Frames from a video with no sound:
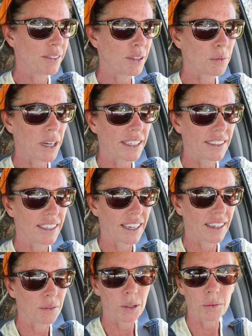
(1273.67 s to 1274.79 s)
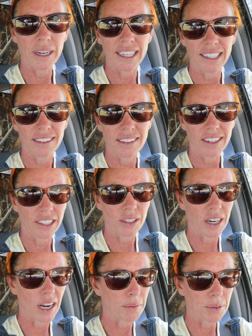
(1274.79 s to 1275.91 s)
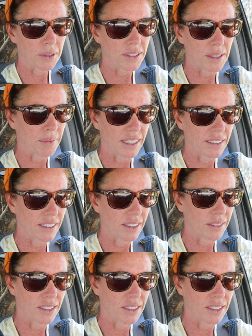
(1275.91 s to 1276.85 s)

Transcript: Even when uh, we're waiting on a crop or something to do,